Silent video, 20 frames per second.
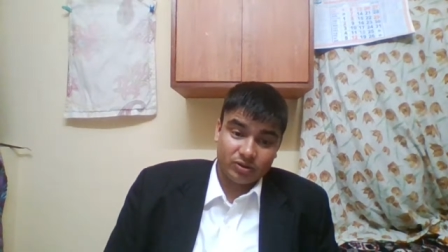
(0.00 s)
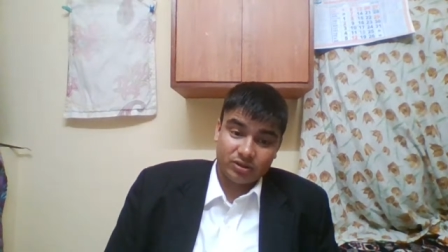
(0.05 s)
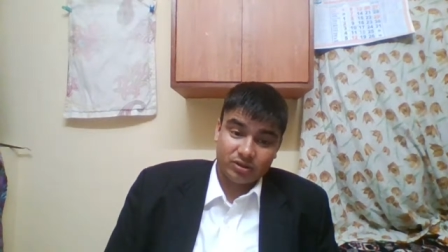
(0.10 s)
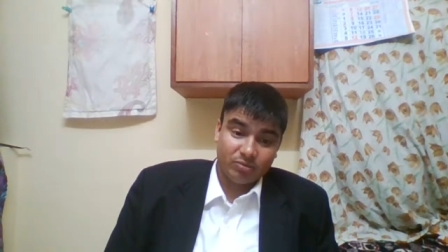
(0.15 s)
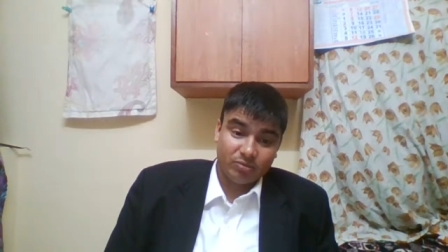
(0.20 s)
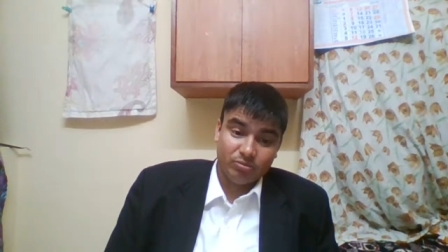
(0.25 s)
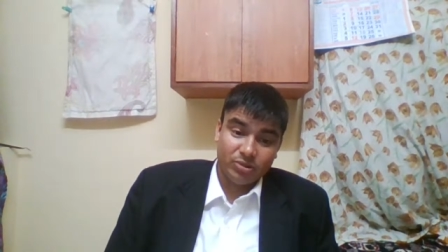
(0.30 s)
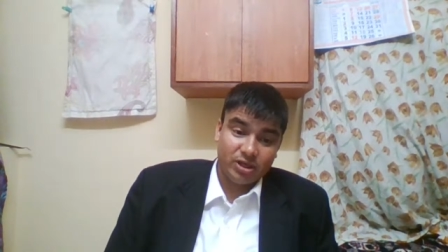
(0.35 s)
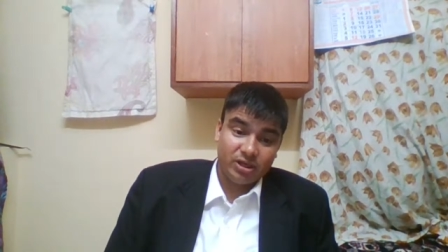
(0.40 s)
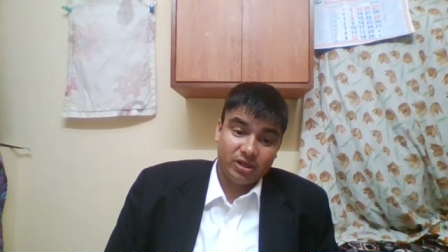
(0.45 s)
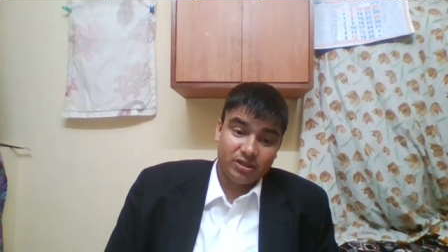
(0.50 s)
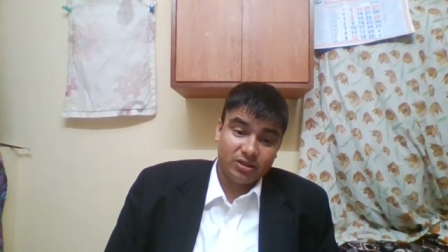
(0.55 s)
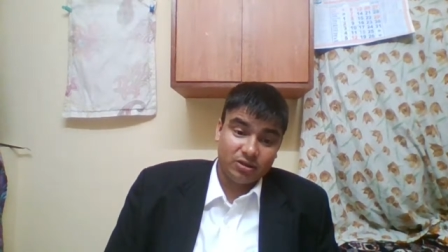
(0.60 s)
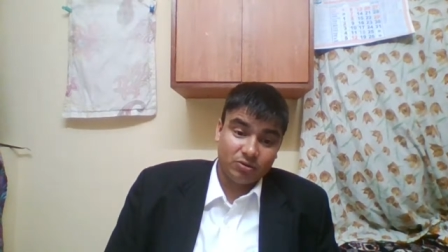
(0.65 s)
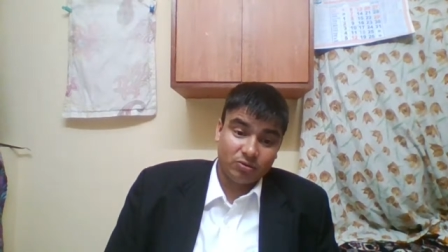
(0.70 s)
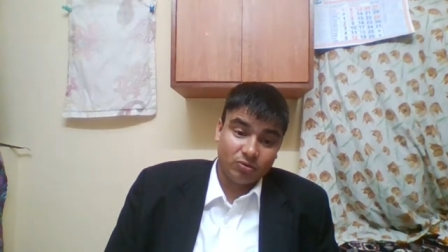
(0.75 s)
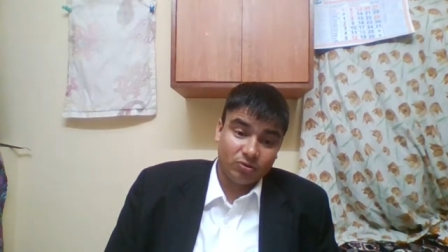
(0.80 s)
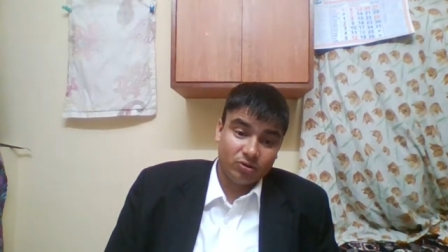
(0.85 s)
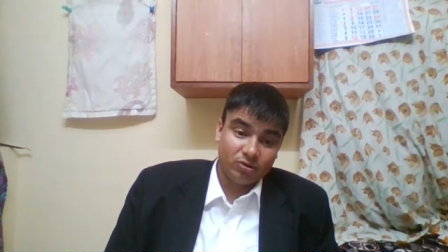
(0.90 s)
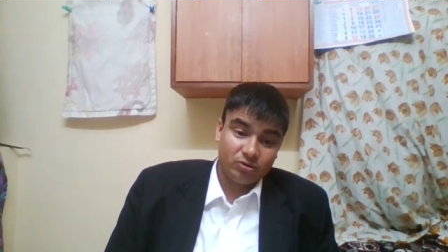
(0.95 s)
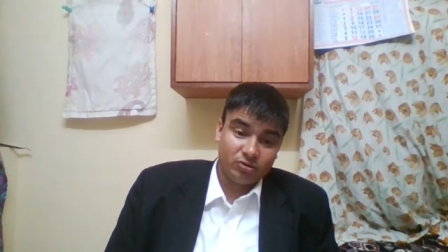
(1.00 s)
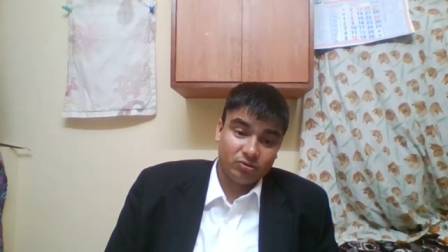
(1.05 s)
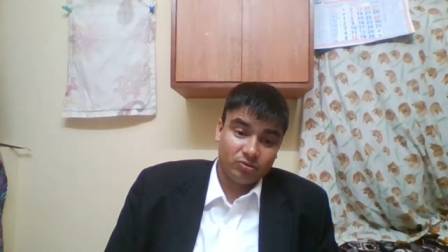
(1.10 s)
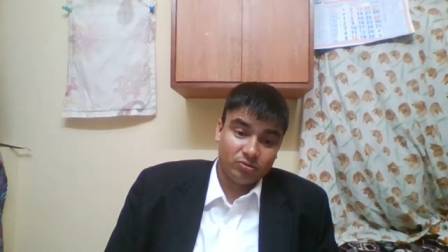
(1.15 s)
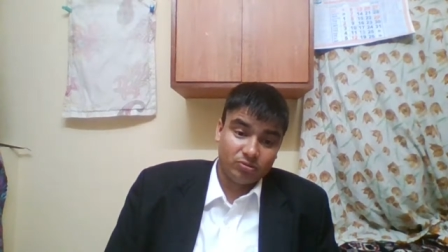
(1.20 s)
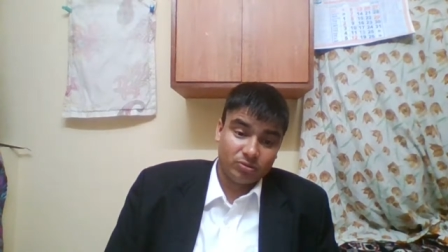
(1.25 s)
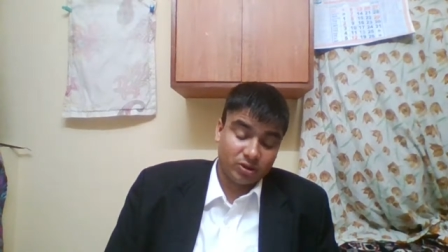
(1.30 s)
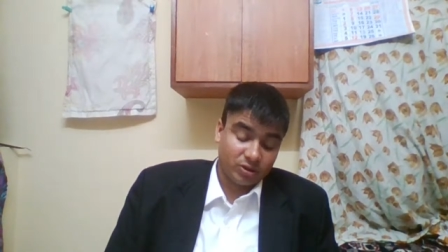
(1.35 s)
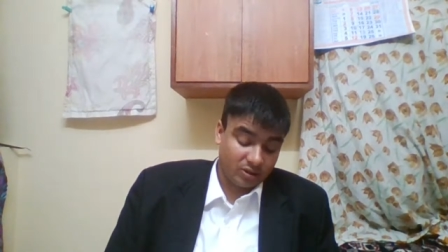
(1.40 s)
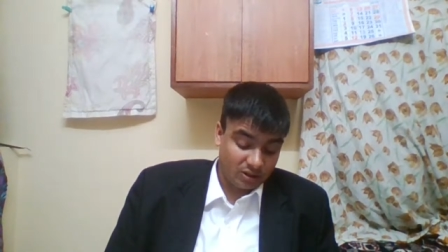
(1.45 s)
somewhere in the
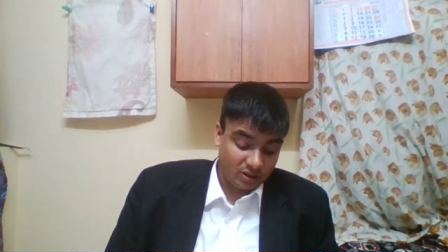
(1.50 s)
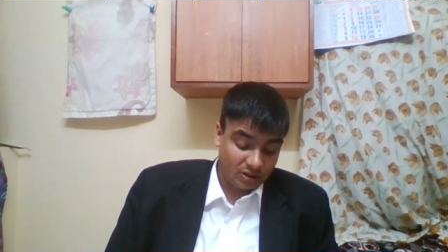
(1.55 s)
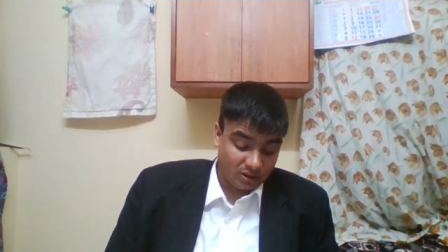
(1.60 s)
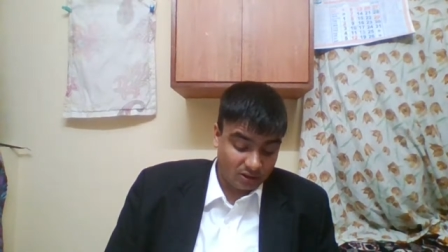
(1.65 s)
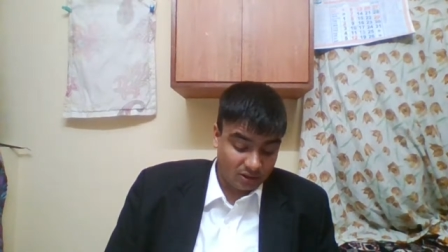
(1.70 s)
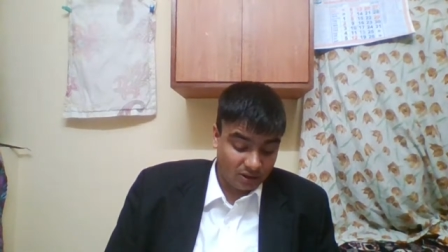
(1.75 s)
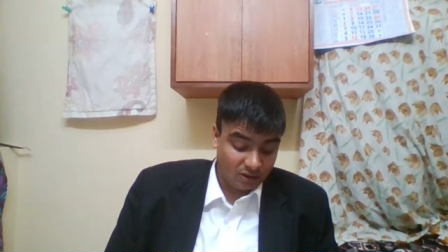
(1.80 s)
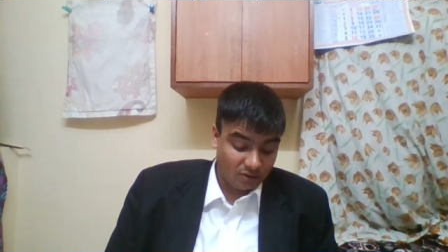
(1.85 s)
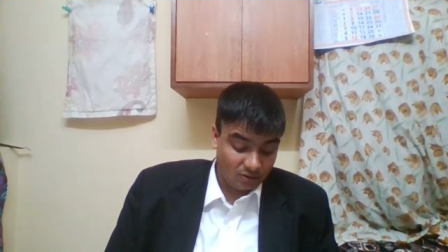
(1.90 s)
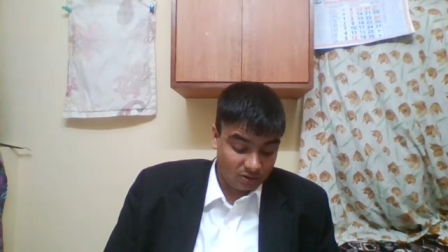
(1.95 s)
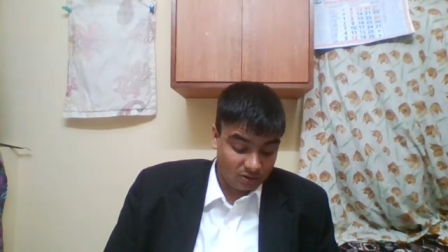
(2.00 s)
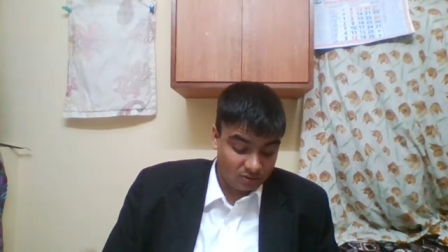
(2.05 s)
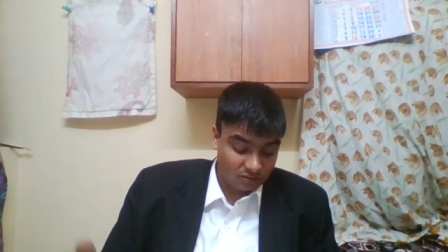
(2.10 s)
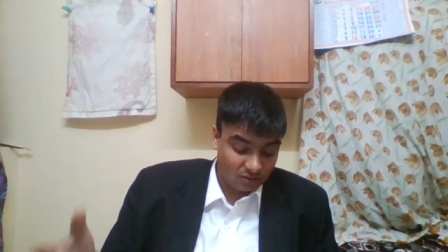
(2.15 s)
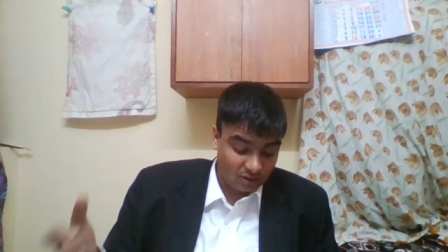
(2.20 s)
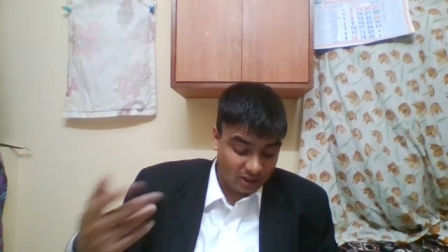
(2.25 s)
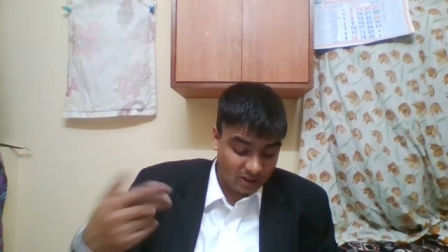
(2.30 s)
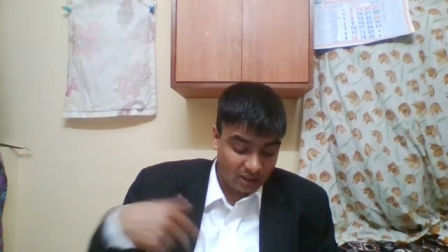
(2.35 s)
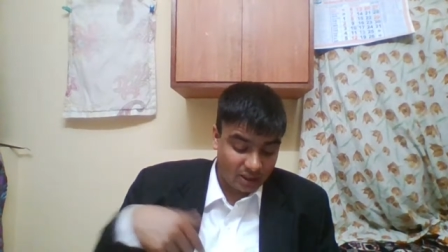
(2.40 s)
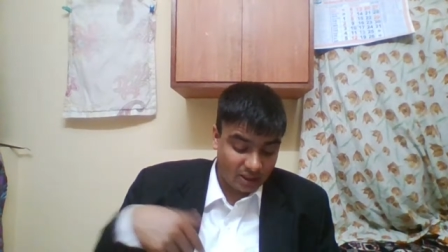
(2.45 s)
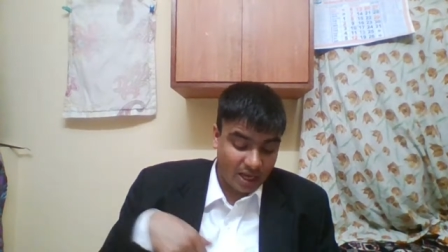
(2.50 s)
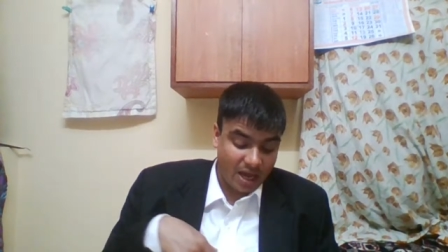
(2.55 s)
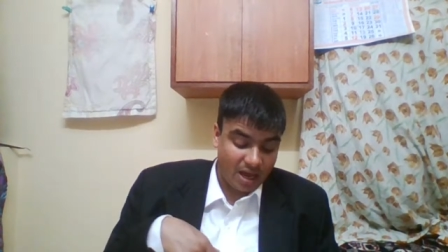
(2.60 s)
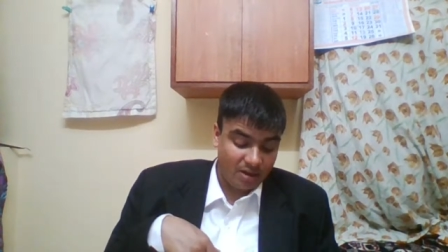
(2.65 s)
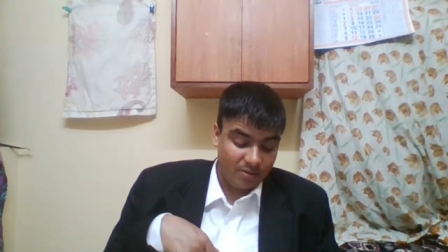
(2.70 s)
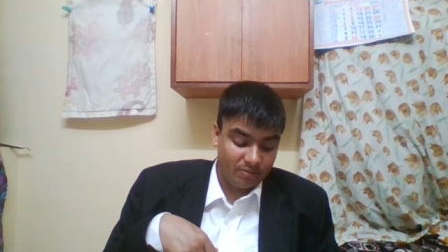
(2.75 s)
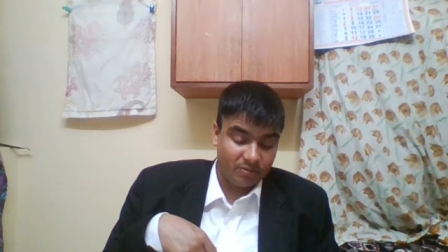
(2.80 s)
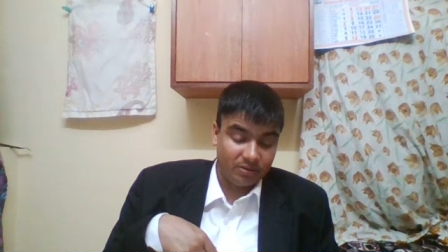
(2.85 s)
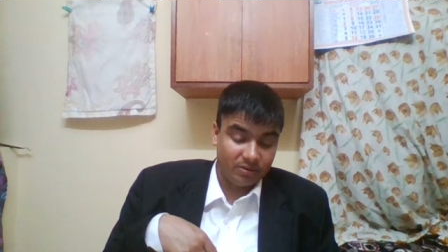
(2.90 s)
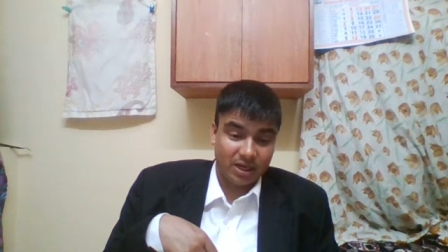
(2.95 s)
courtroom or other thing. Also they can
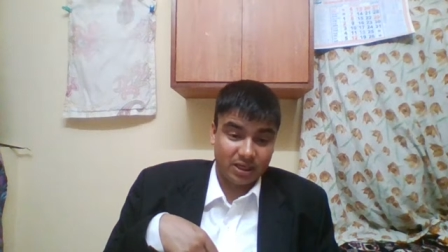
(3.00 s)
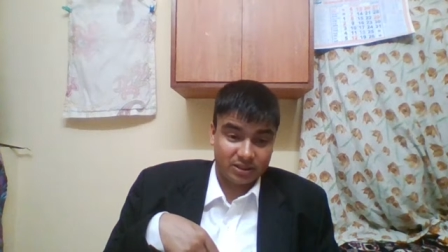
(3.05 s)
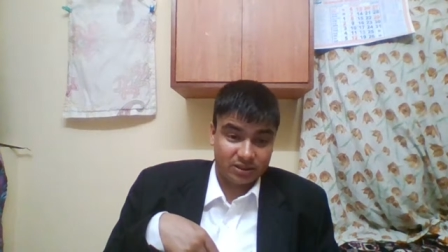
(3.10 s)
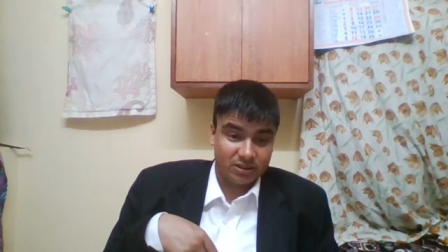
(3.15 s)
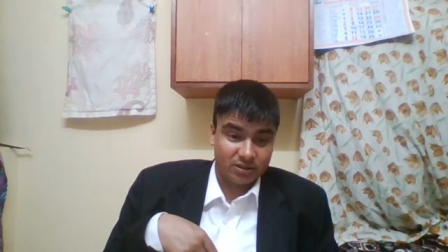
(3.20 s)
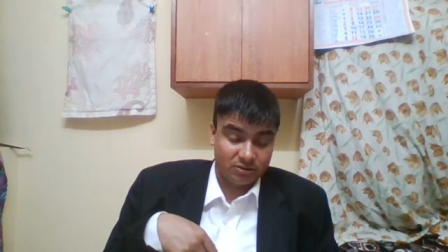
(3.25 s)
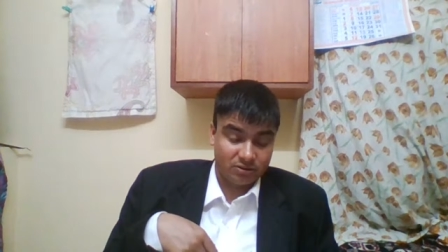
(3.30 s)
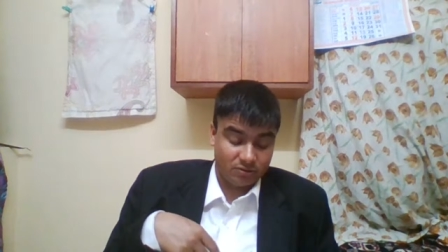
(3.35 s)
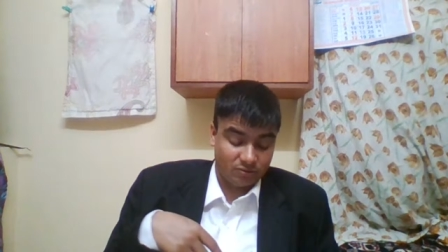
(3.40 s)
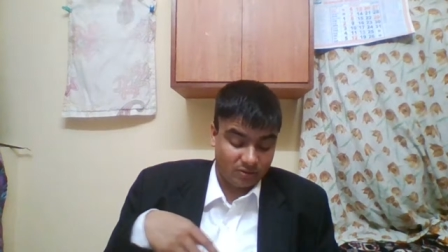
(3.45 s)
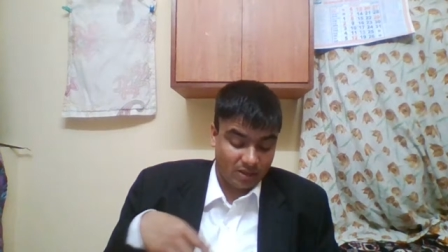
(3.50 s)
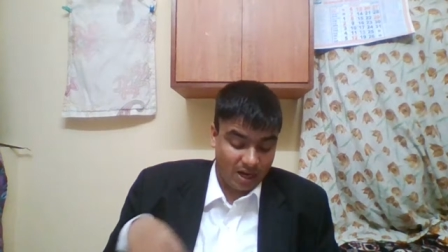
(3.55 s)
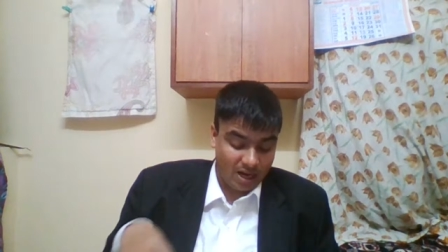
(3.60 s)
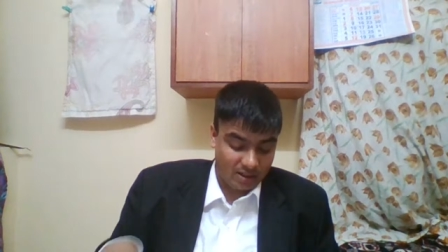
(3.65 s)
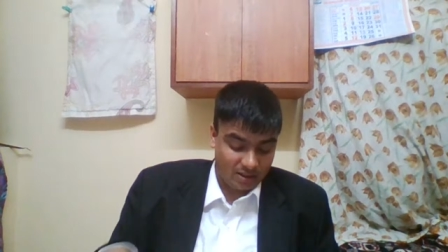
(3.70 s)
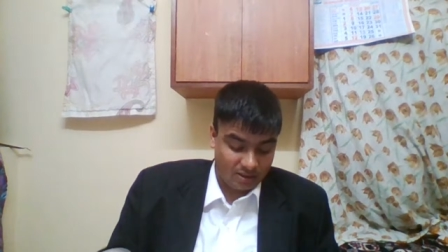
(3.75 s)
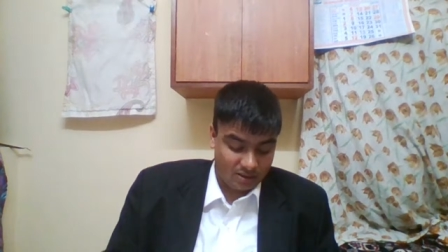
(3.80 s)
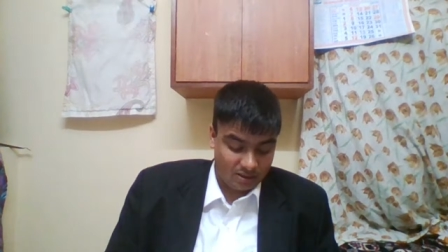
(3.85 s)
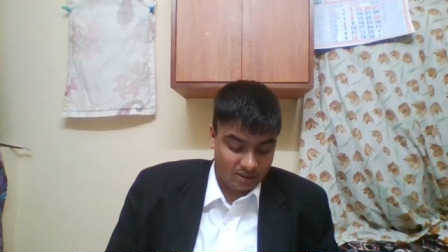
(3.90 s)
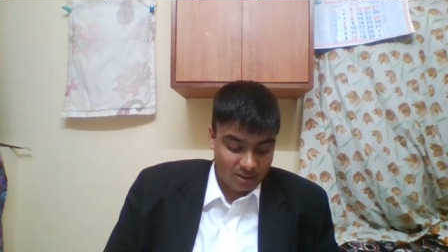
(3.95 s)
have access to that.